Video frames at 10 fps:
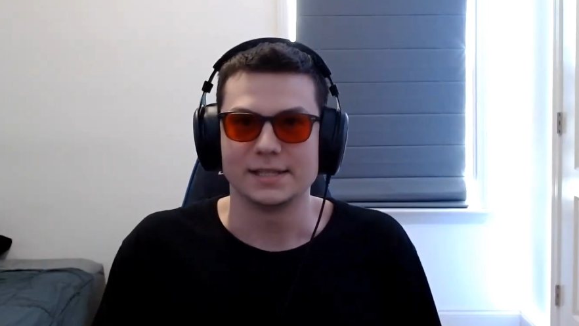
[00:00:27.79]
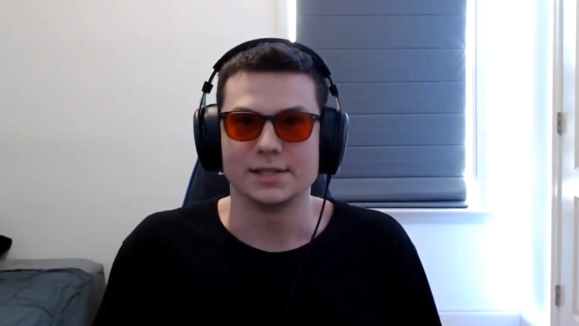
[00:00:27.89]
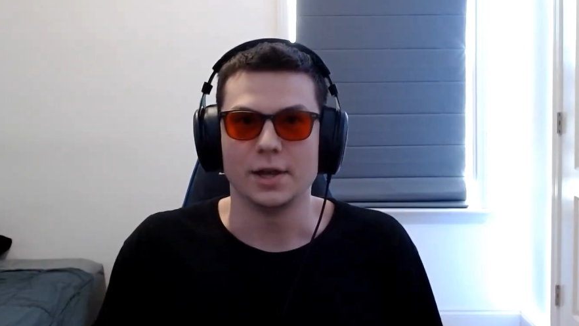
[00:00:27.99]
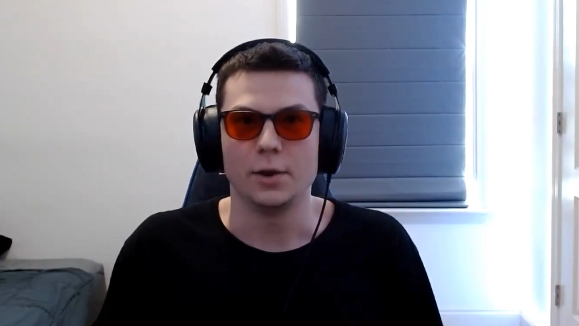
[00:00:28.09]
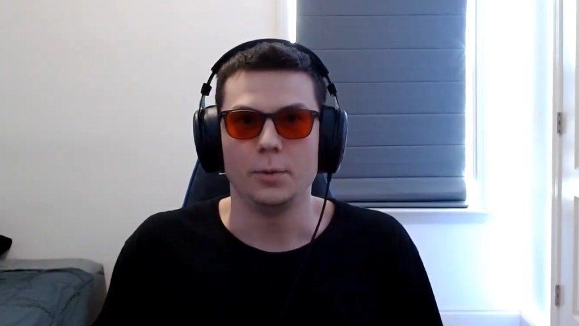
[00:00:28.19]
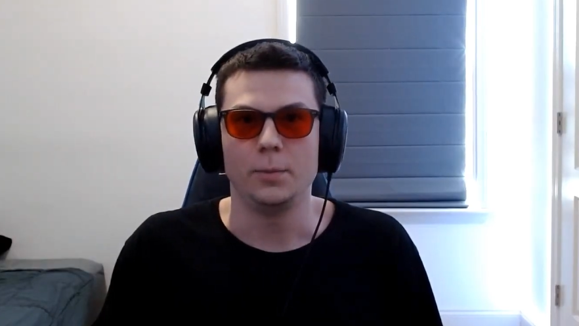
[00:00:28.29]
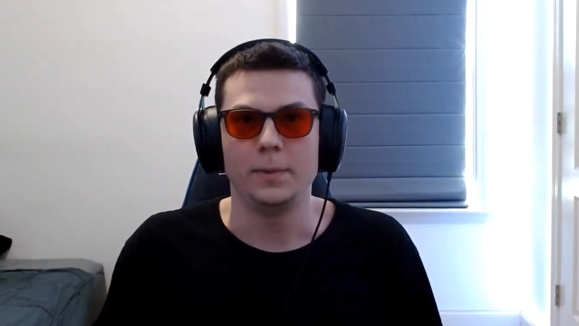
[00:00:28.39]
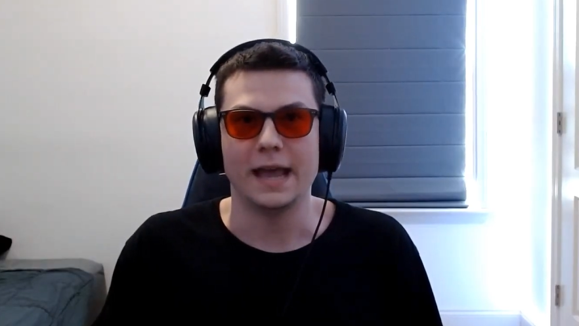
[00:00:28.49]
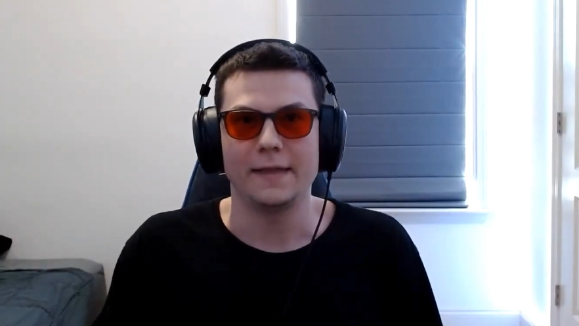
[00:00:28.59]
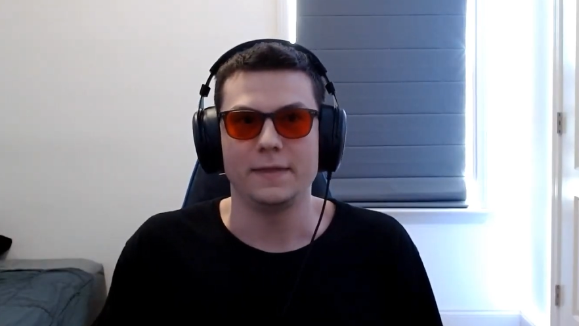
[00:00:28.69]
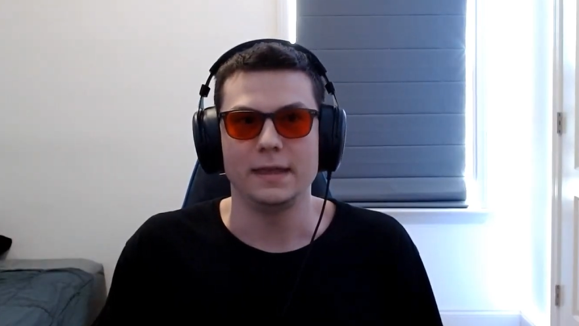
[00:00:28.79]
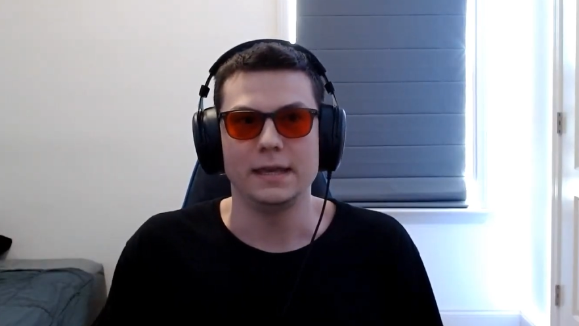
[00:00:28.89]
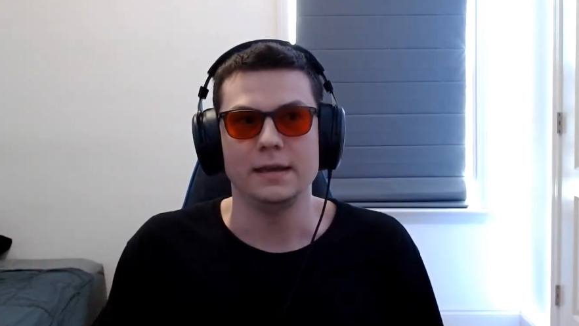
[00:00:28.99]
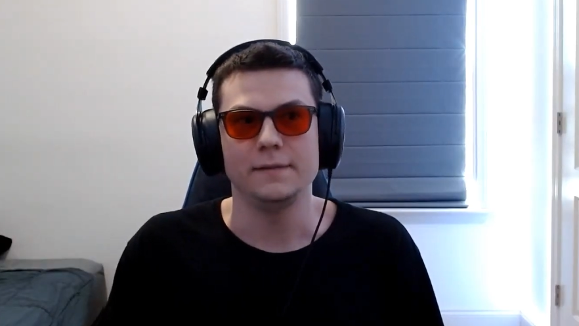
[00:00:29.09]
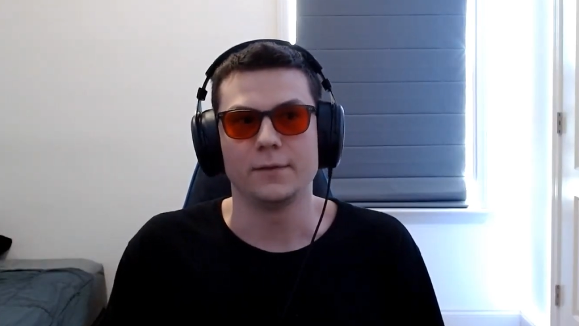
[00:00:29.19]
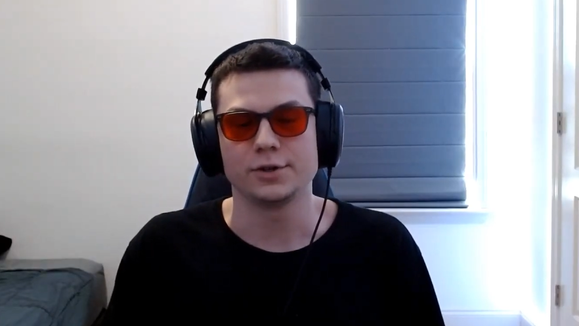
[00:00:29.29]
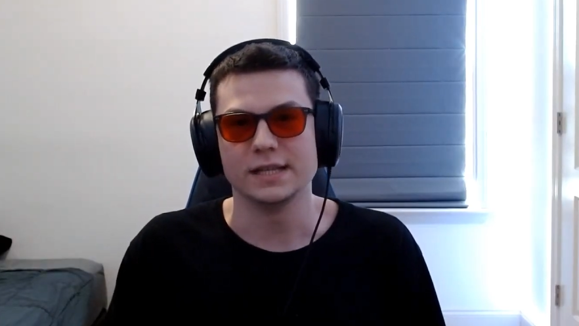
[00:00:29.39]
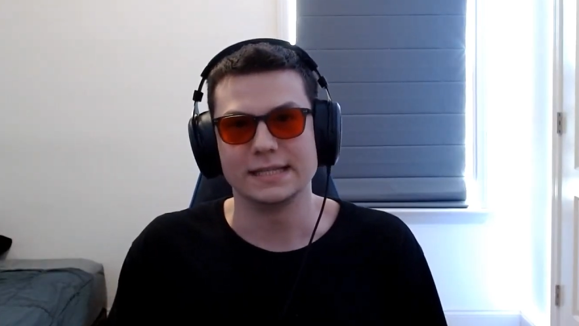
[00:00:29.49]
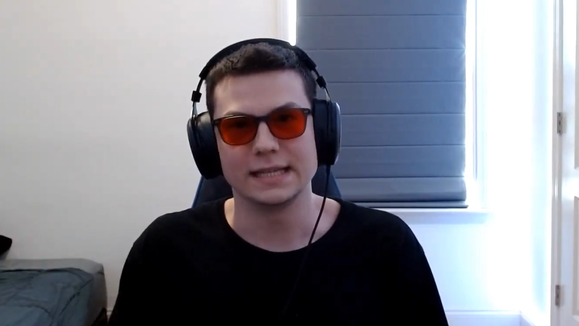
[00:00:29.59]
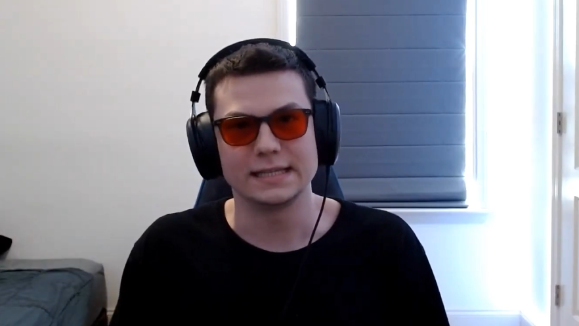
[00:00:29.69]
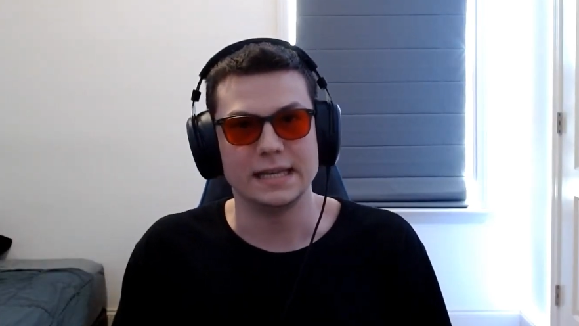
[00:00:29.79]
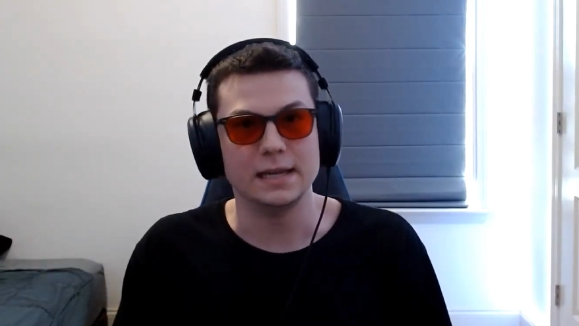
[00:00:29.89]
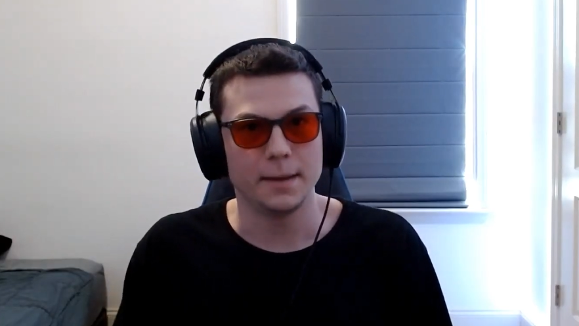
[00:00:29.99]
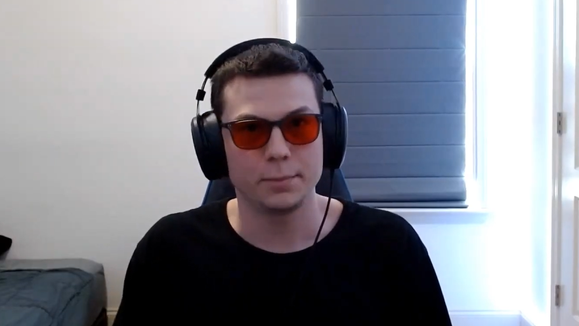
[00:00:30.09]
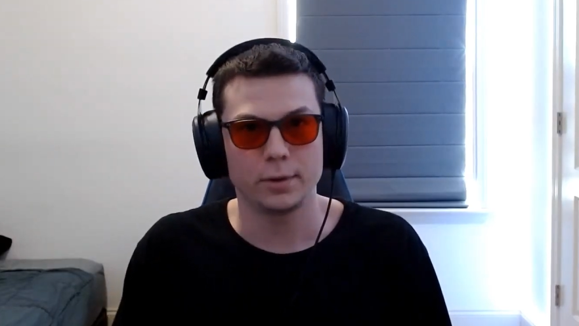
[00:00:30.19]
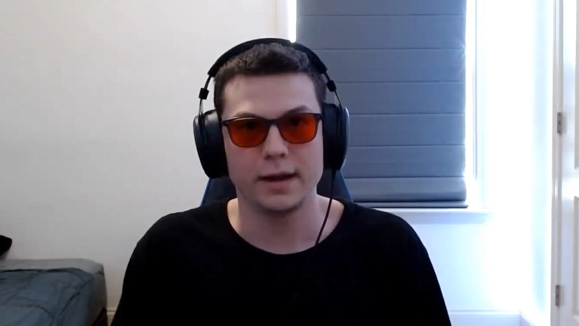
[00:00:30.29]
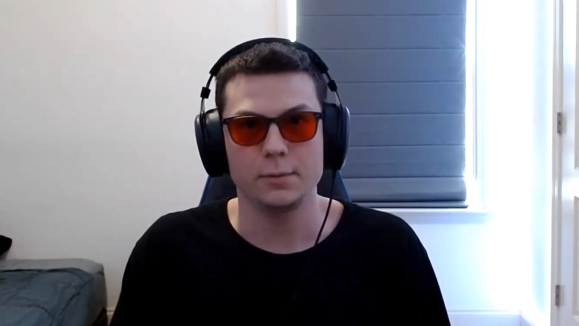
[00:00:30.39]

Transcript: So we had the version 16 upgrade,